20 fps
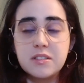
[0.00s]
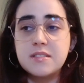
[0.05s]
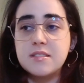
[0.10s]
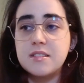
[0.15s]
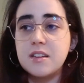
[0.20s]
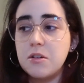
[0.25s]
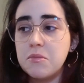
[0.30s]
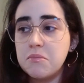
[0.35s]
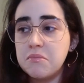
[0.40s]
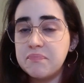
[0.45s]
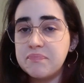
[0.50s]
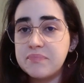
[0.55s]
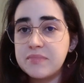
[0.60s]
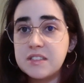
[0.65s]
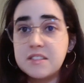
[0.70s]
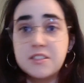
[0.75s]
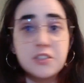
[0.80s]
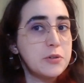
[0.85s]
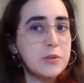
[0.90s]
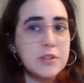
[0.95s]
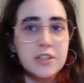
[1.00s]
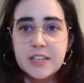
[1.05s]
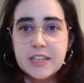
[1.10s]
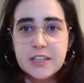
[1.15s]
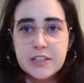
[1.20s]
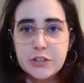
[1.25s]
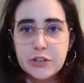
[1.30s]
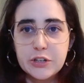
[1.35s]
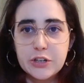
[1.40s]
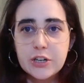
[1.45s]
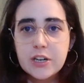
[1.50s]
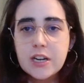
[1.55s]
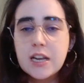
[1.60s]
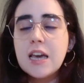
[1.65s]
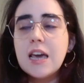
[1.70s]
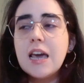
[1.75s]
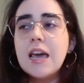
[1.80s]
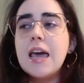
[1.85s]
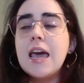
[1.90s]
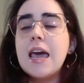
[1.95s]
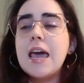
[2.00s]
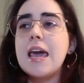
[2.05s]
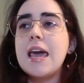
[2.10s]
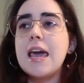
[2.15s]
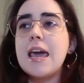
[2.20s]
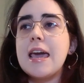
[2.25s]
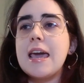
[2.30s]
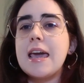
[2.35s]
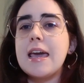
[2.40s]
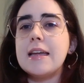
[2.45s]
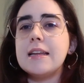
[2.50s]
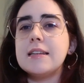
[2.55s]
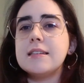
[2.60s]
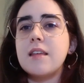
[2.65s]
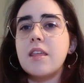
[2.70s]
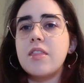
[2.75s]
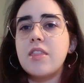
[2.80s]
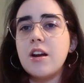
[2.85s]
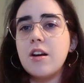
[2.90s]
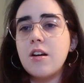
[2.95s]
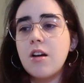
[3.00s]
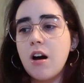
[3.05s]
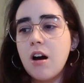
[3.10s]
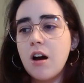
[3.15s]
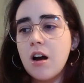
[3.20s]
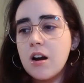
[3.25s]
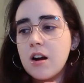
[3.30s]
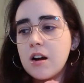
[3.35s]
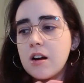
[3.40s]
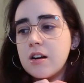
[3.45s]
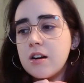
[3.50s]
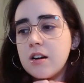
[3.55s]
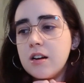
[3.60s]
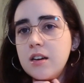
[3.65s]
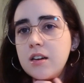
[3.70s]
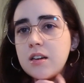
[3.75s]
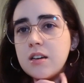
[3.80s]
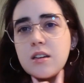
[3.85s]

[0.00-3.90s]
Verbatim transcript: some serial killer and there are